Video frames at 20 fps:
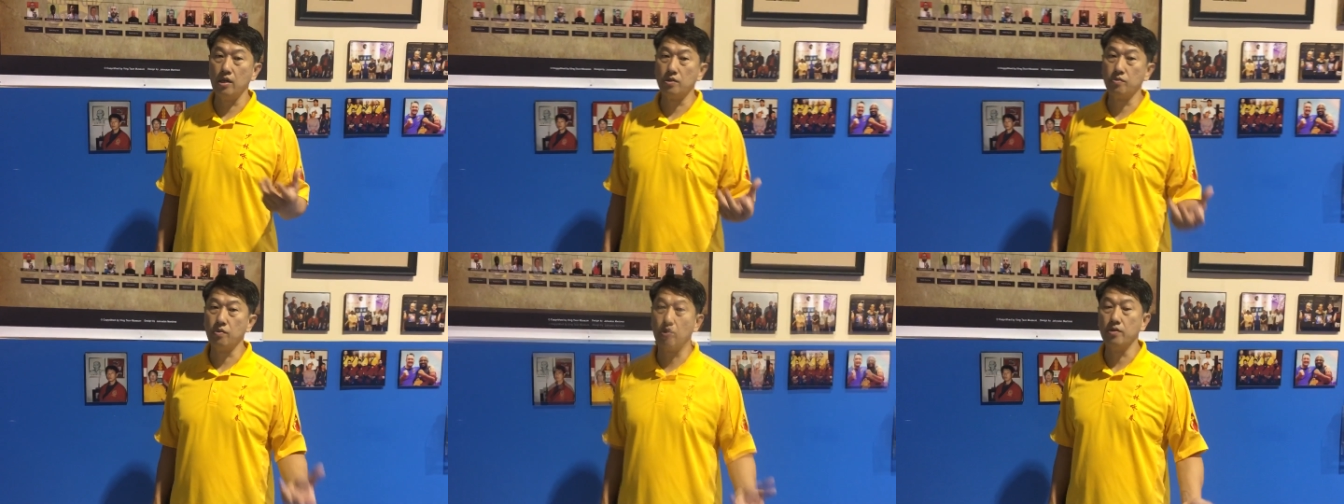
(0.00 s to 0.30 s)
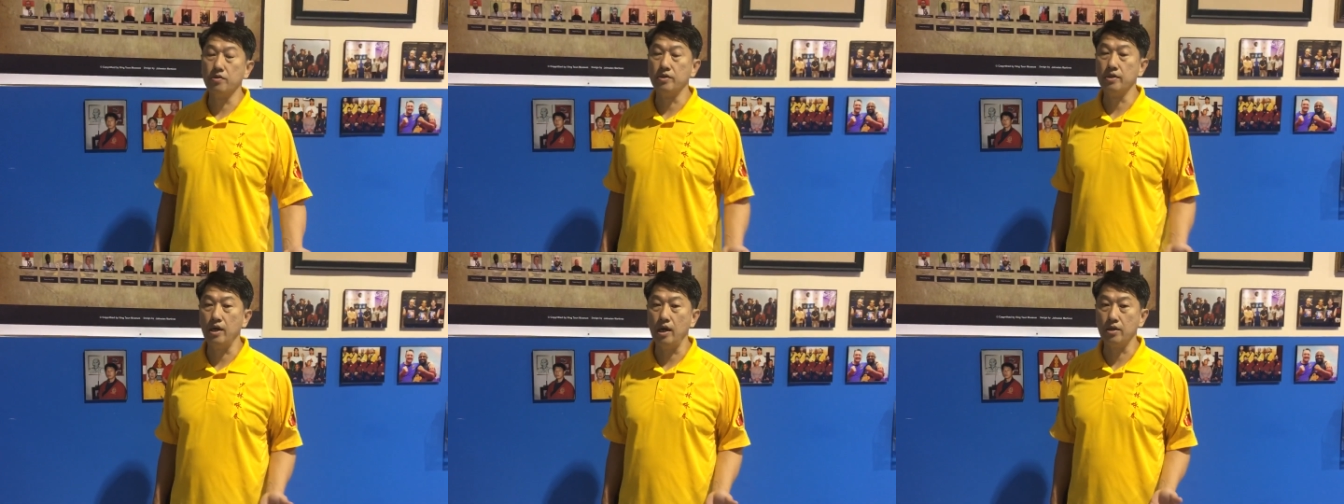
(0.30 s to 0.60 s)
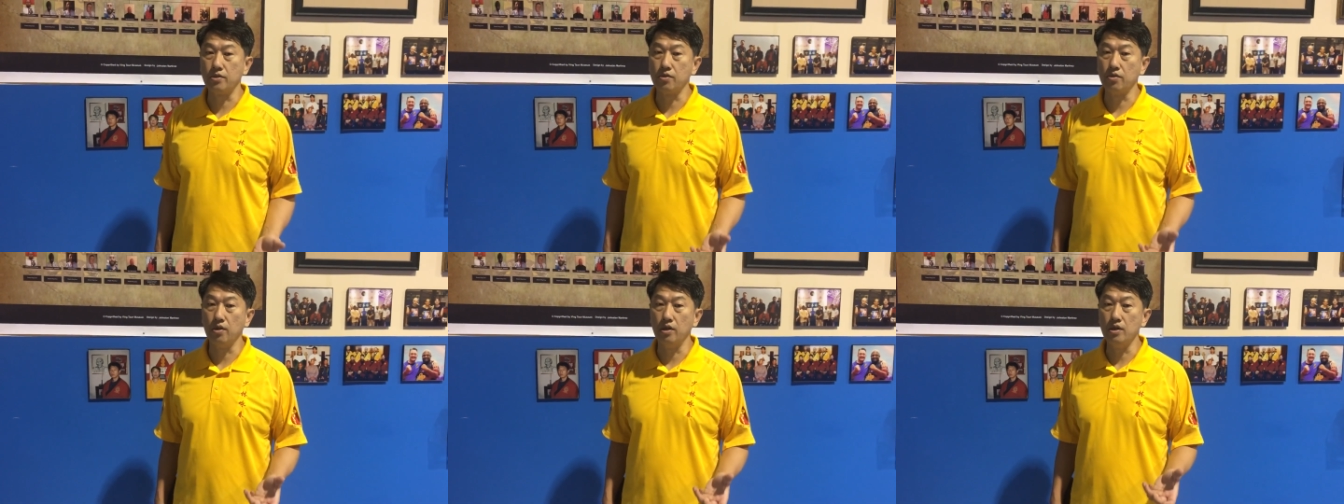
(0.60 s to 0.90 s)
as well as
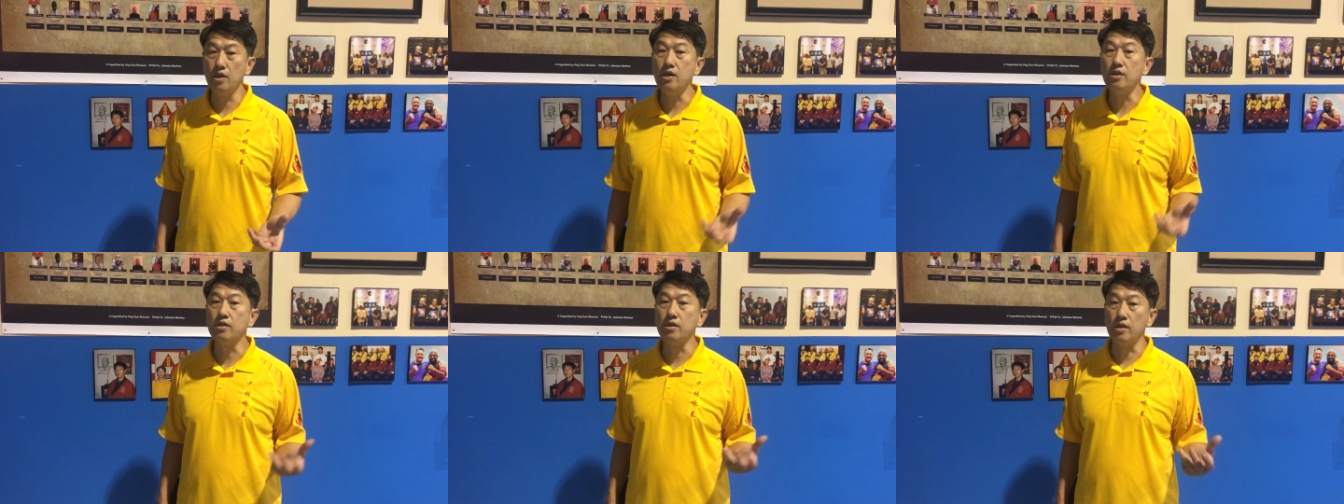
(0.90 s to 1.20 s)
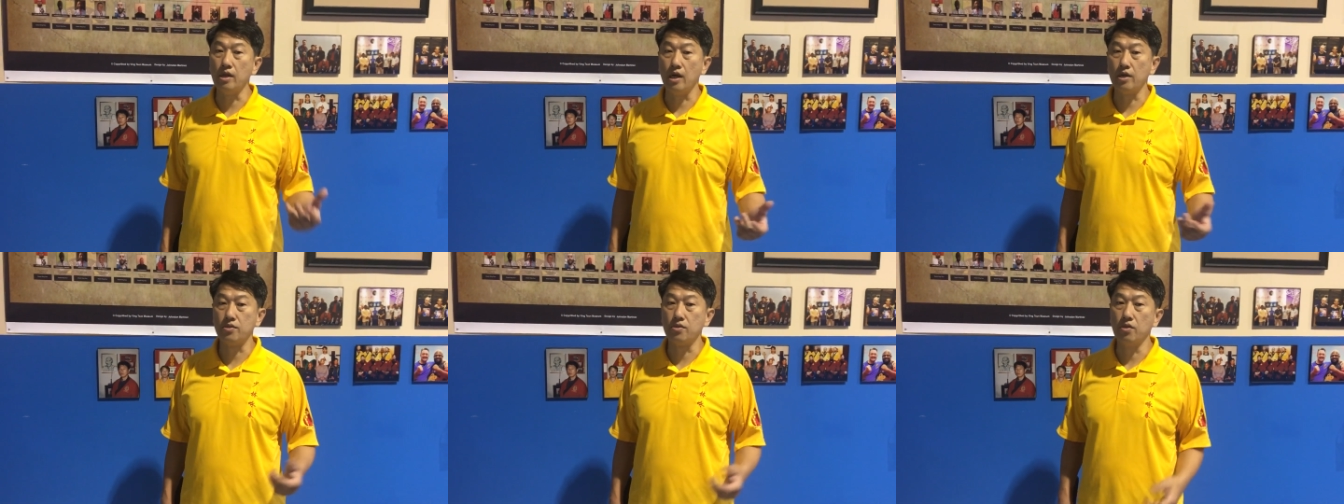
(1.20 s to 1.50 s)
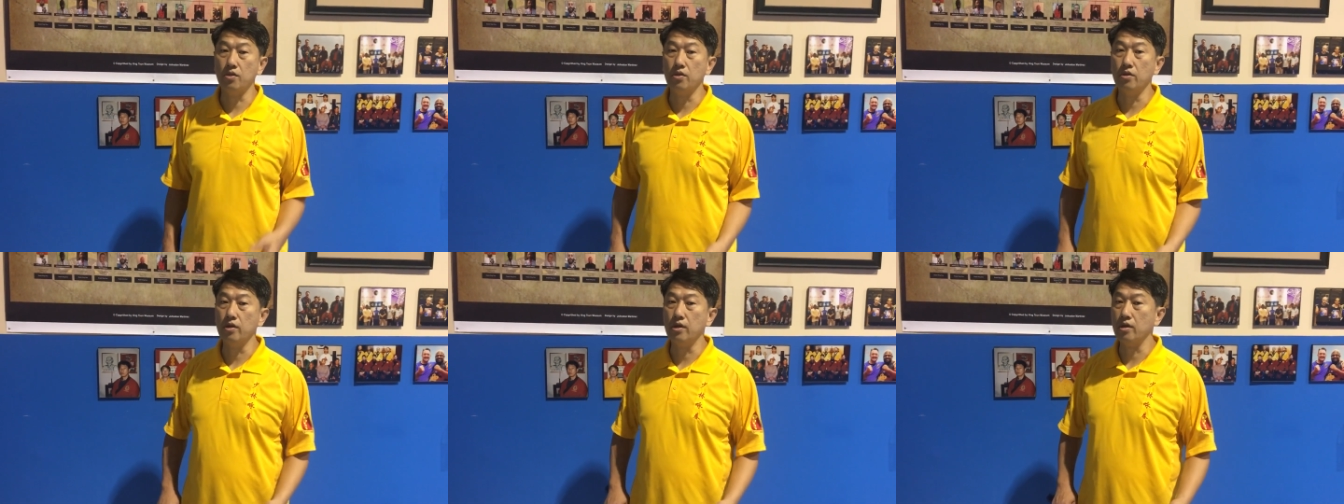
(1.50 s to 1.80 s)
national, uh,
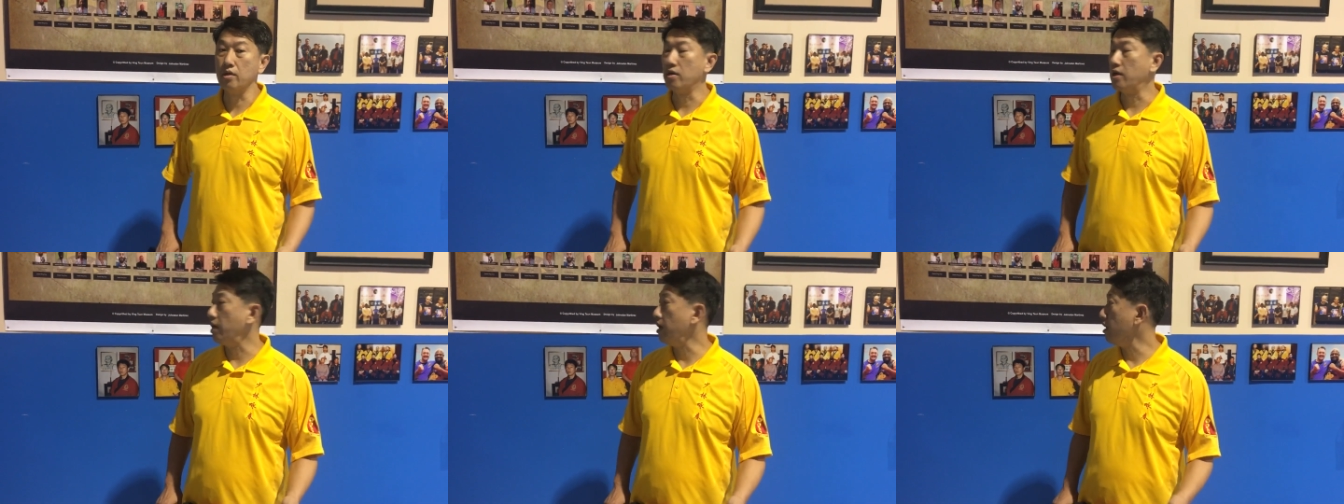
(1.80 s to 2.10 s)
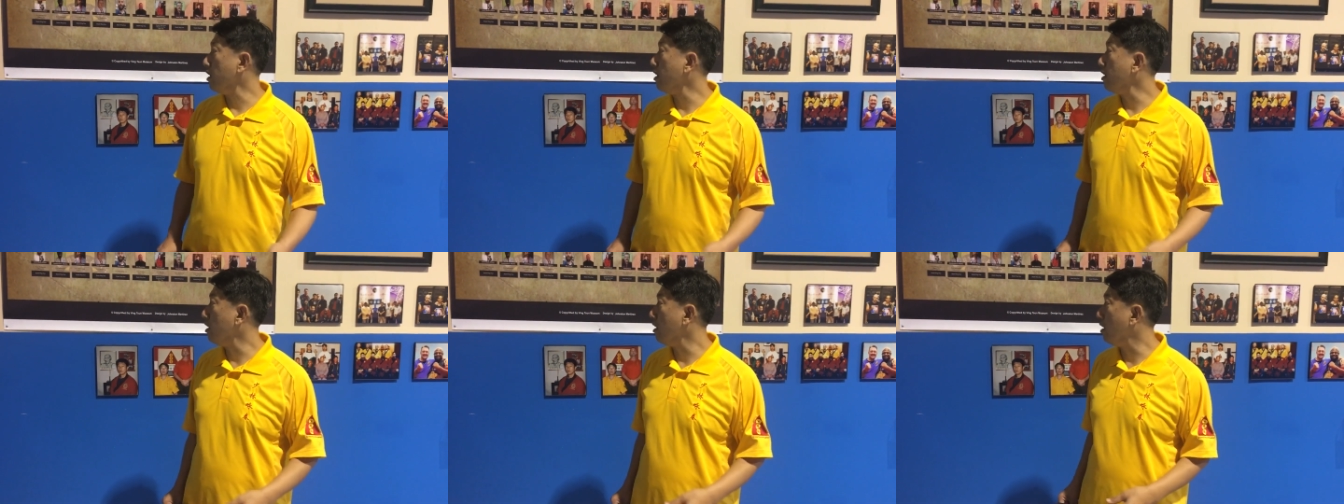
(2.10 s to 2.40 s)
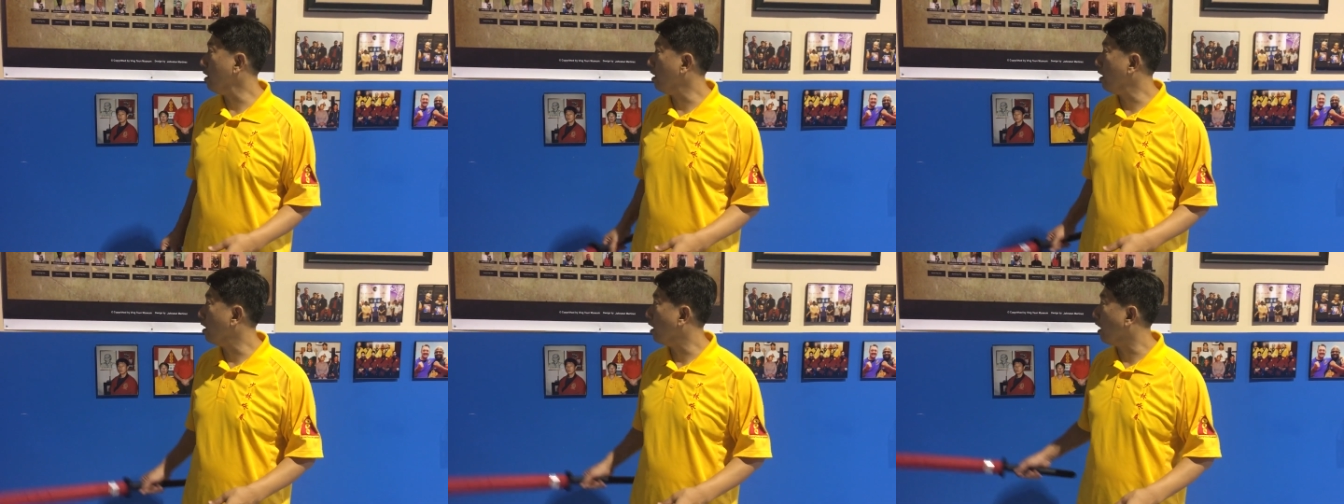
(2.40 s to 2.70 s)
internationally. Okay?
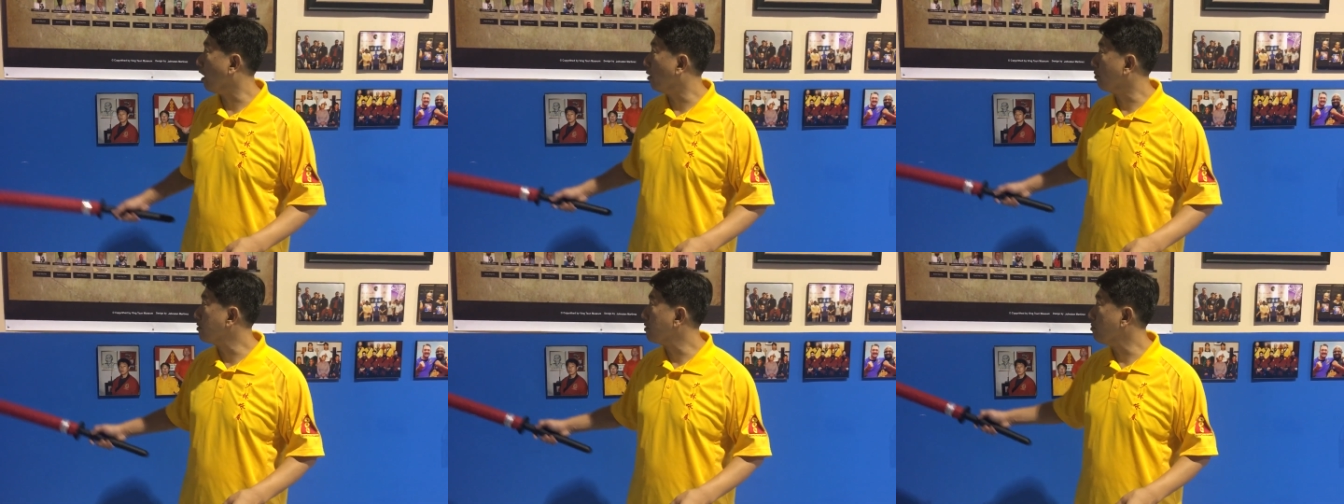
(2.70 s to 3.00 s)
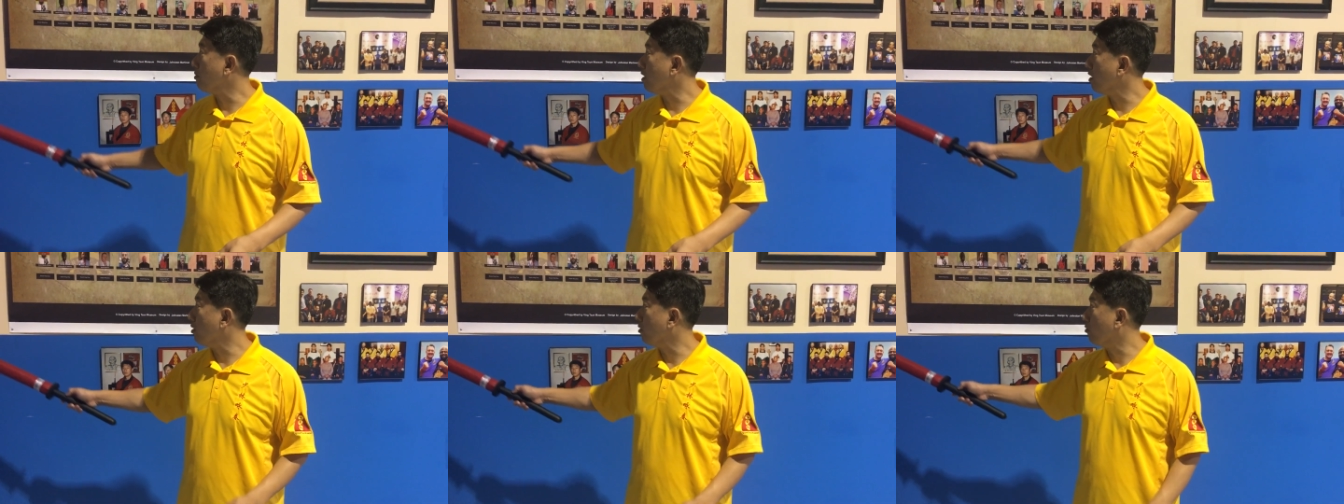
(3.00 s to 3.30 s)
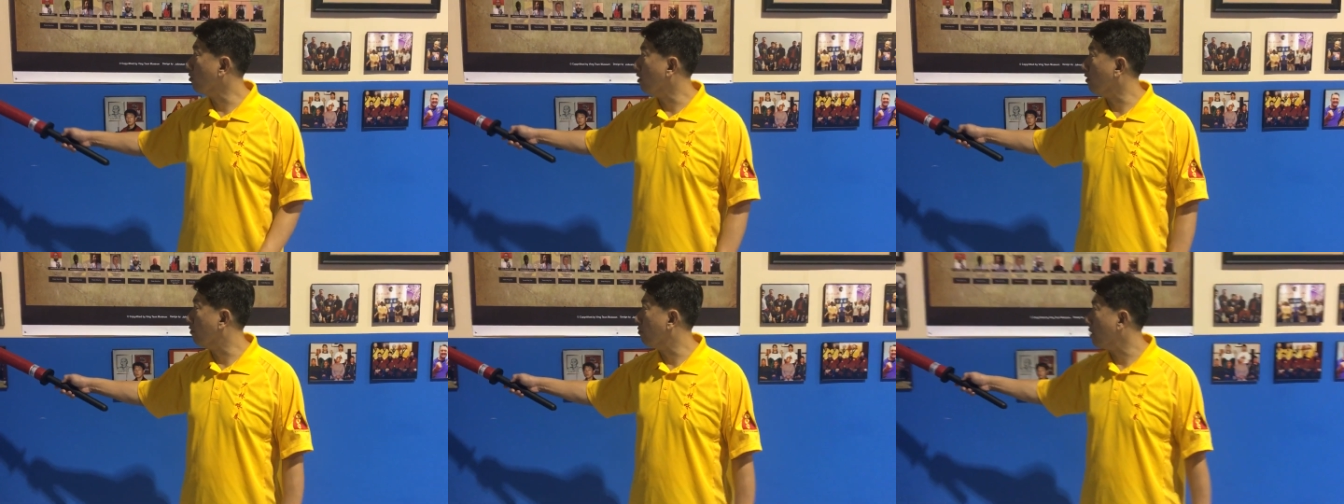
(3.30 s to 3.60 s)
He helps me
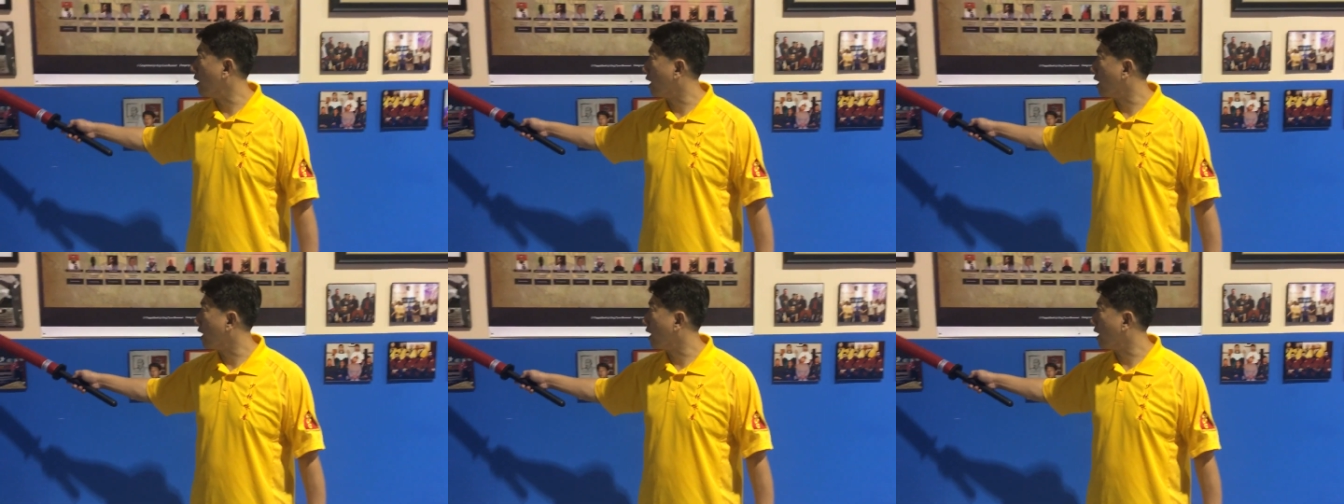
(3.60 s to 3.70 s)
with